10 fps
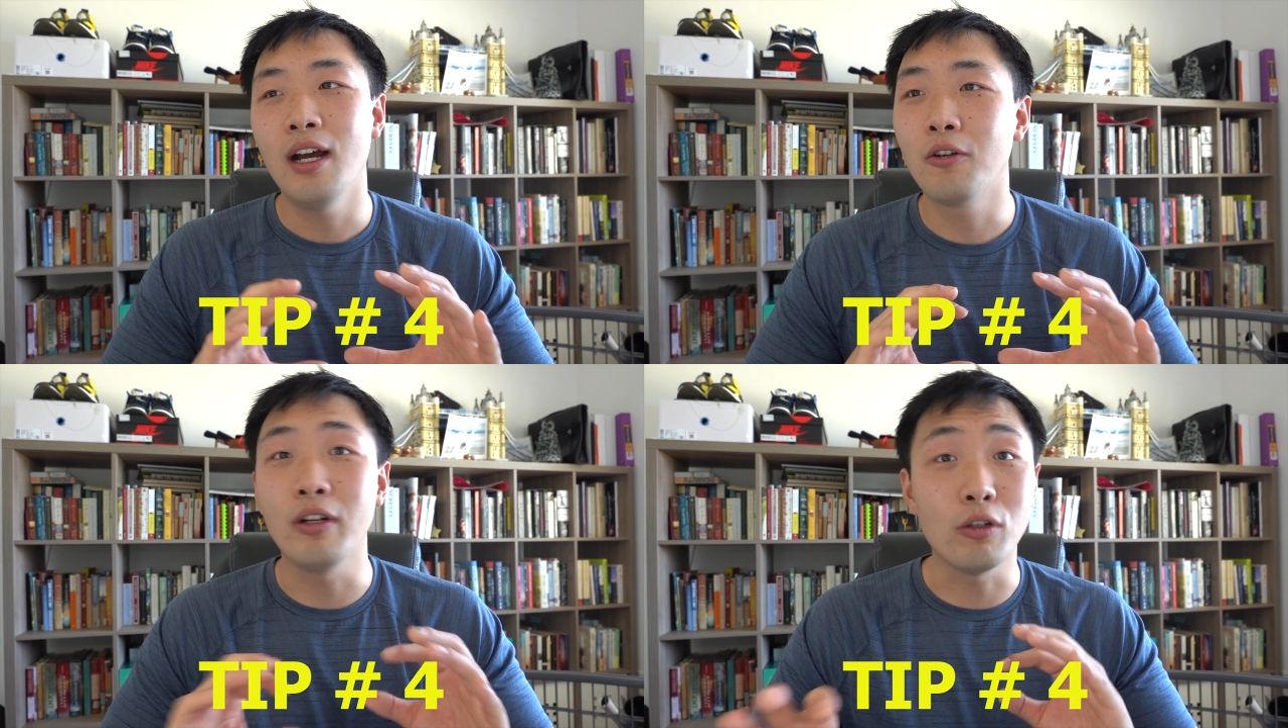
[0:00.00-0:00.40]

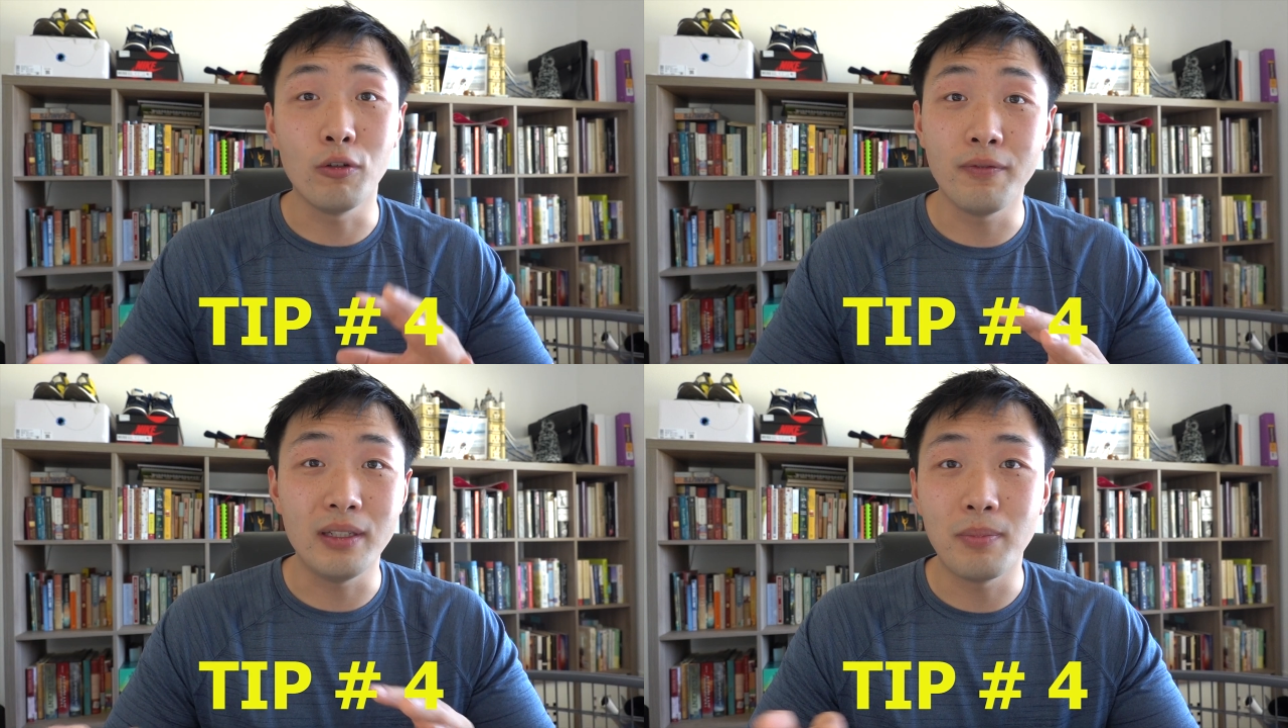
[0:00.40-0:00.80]

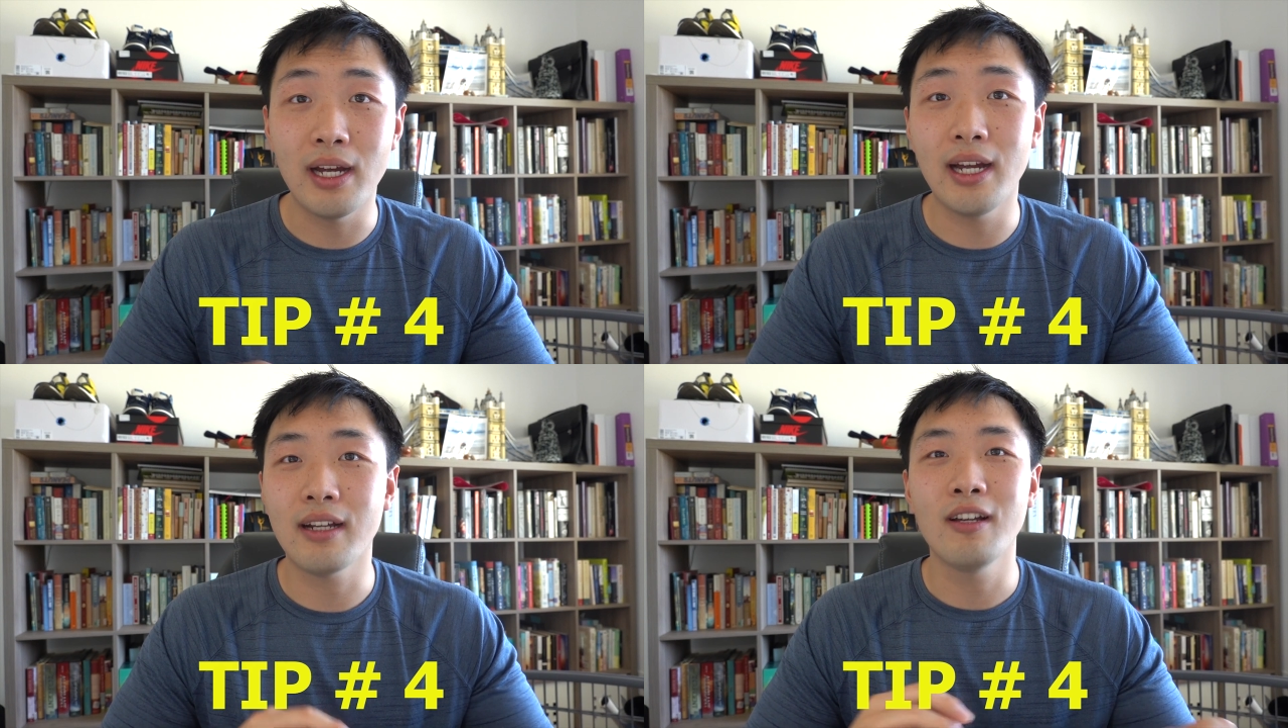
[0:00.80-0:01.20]
critical
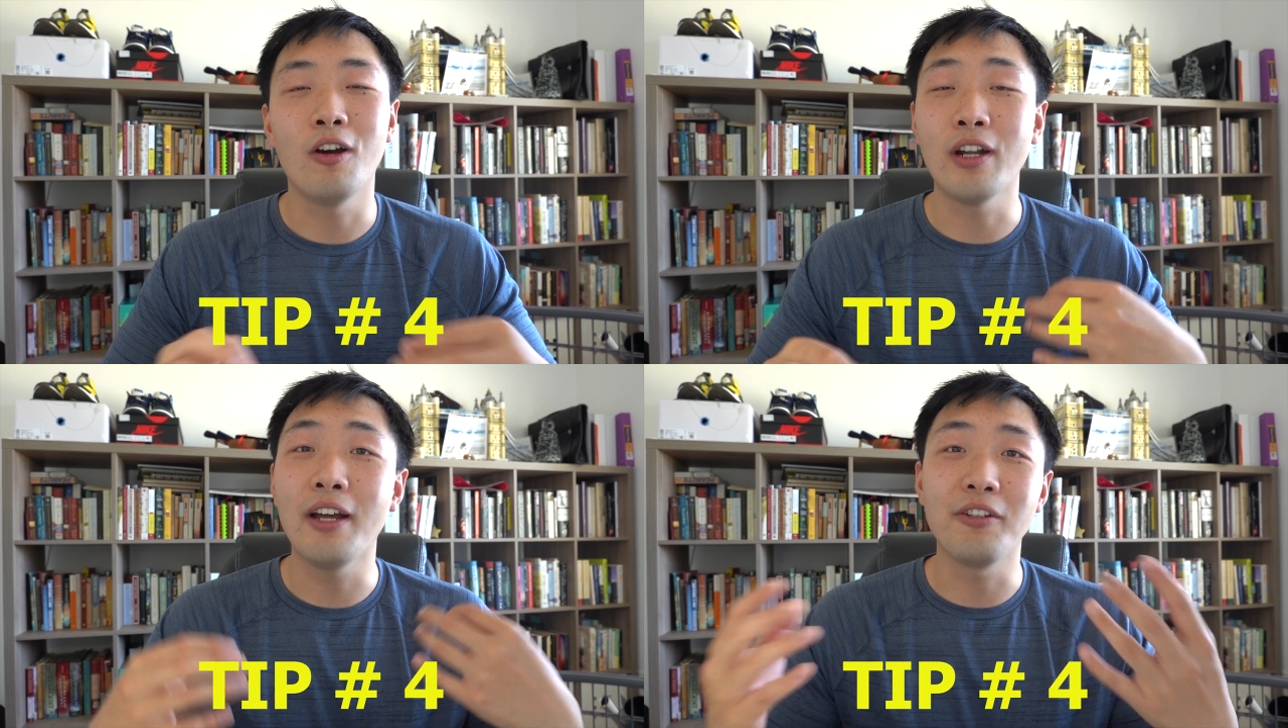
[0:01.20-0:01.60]
feedback
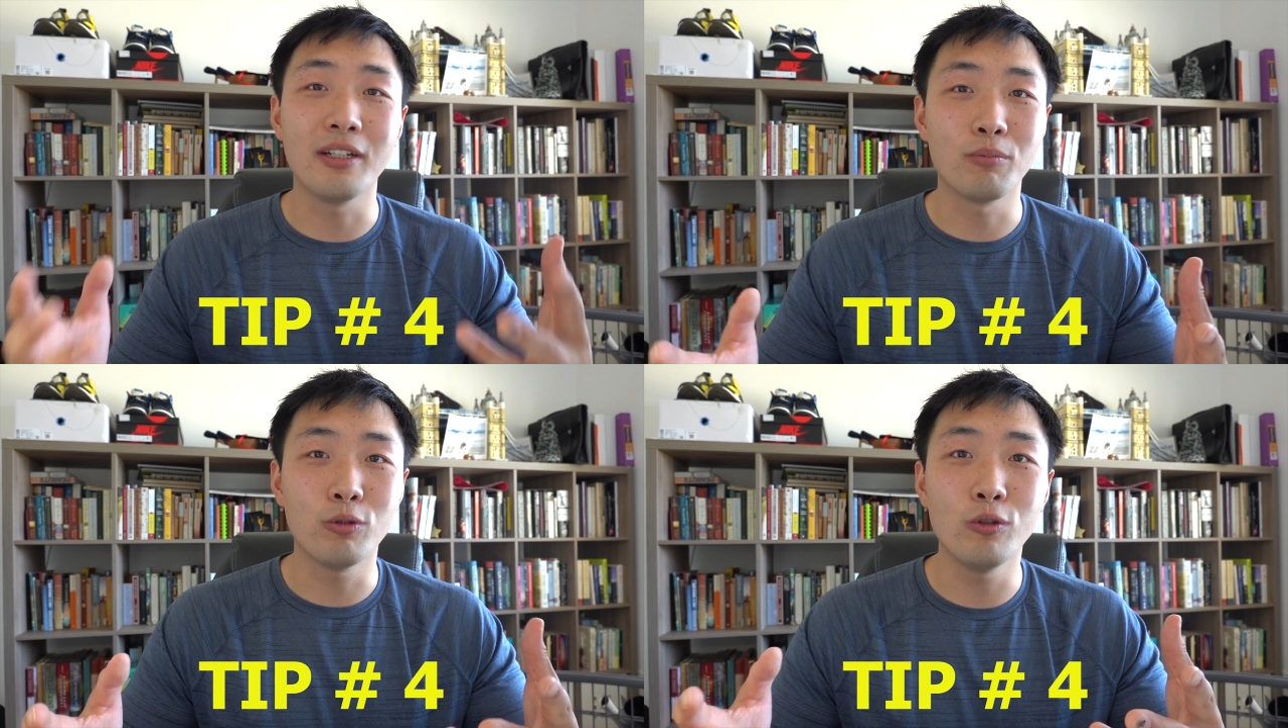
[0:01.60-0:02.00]
on how you
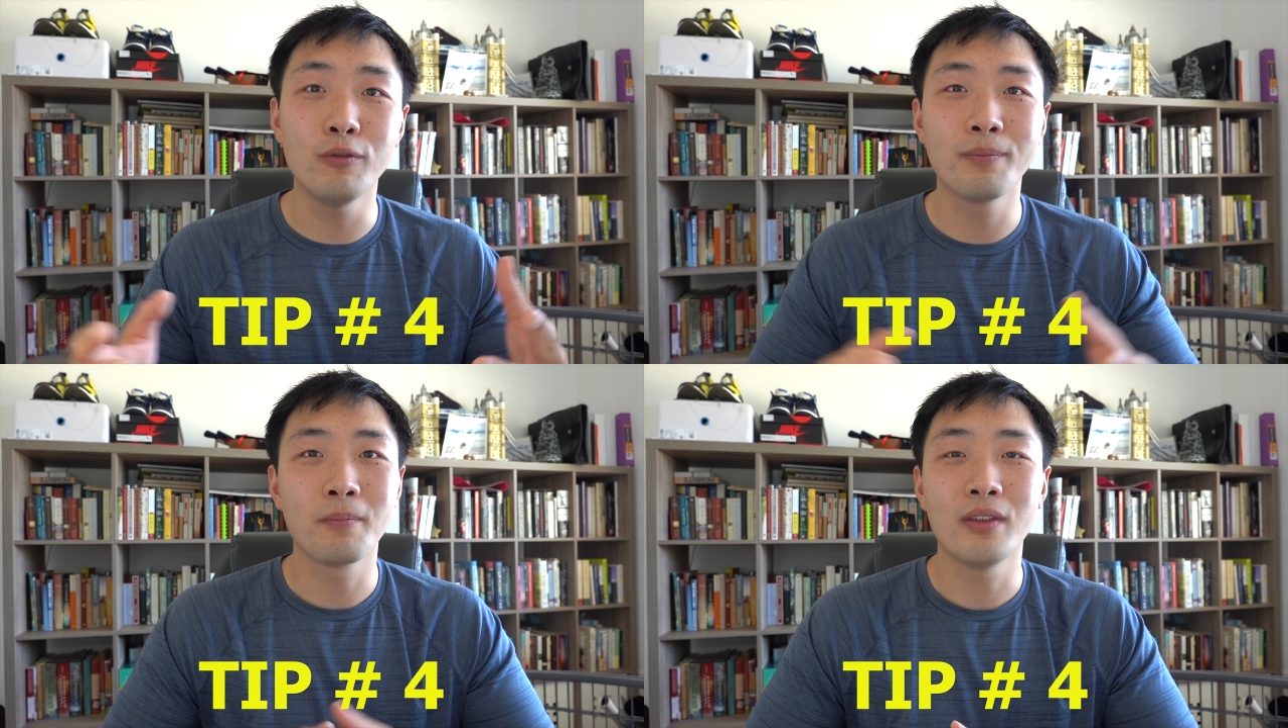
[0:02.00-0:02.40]
can improve,